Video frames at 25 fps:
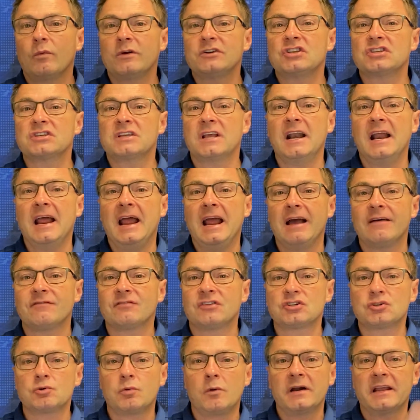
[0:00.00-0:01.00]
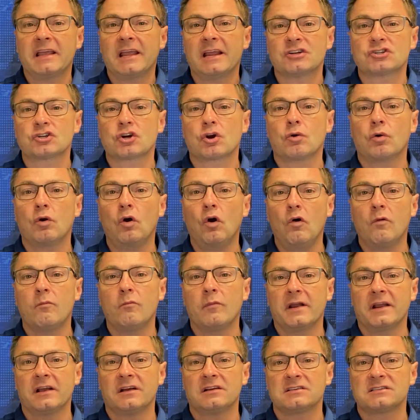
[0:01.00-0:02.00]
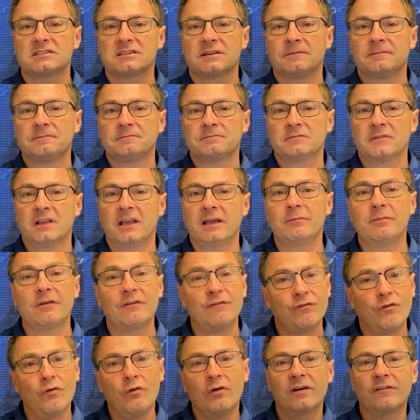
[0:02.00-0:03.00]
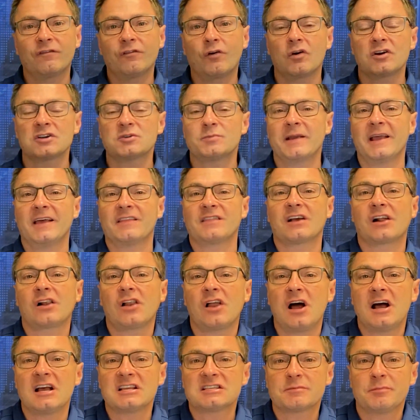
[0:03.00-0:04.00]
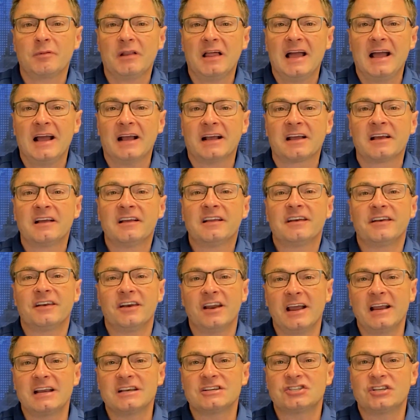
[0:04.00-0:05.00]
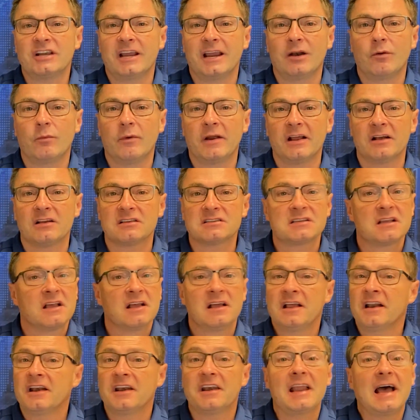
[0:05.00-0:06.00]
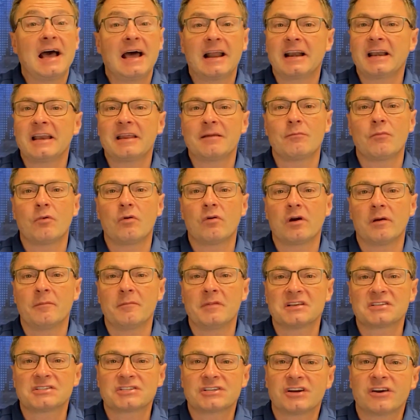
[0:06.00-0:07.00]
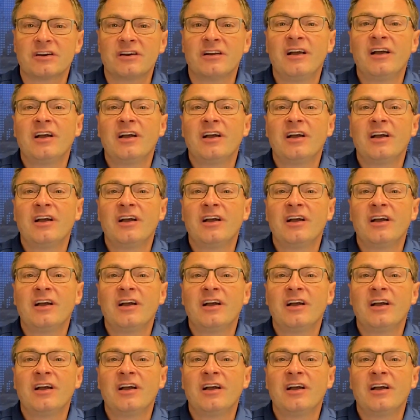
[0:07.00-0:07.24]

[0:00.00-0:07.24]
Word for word: which is gonna have the 20 inch chrome wheels. And before, of course, we had the gloss black nightshade wheels. Not anymore, mister.